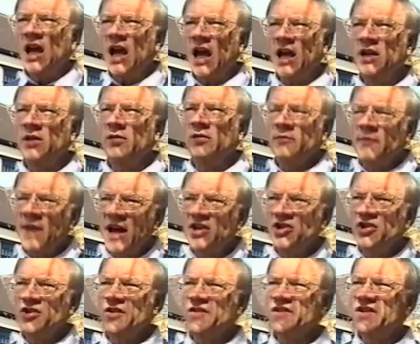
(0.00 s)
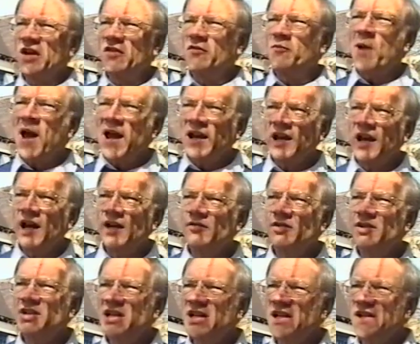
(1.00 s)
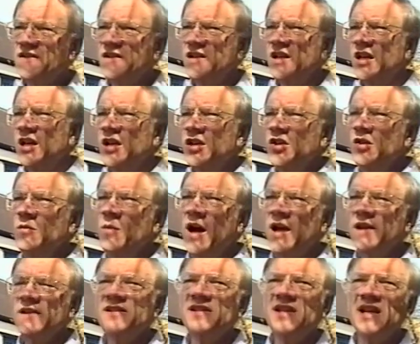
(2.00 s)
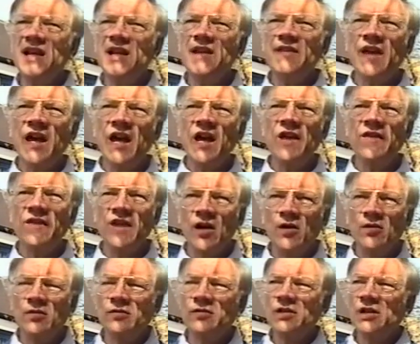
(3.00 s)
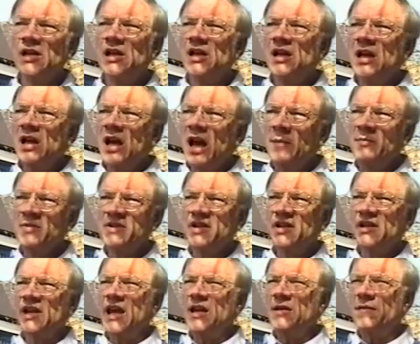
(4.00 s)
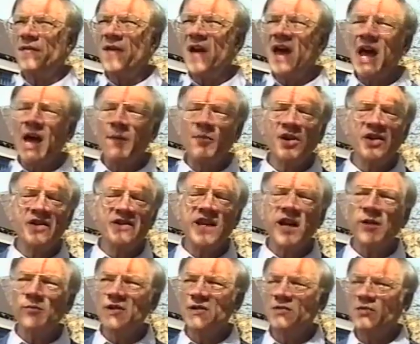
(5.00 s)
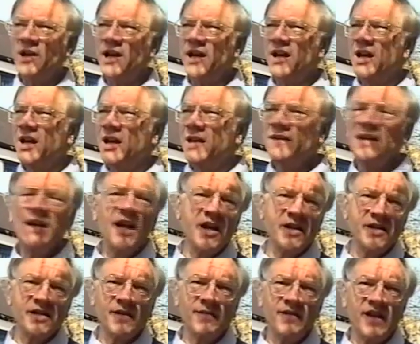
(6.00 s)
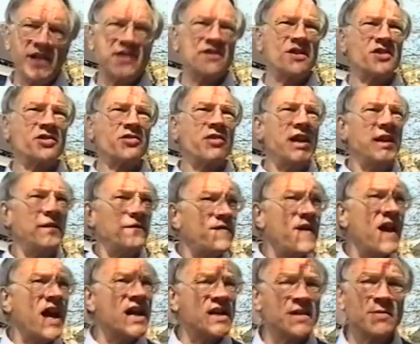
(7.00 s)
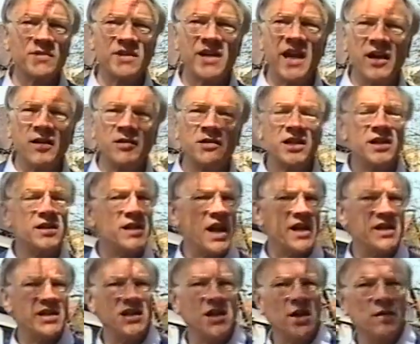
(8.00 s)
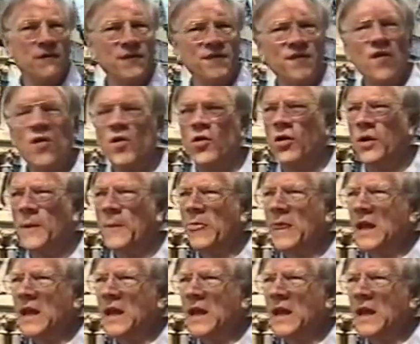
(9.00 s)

and you can imagine yourself back 100 years, you might see there the old Humberstone Gate Fair, because that was where the last of Leicester's great fairs was held in 1904.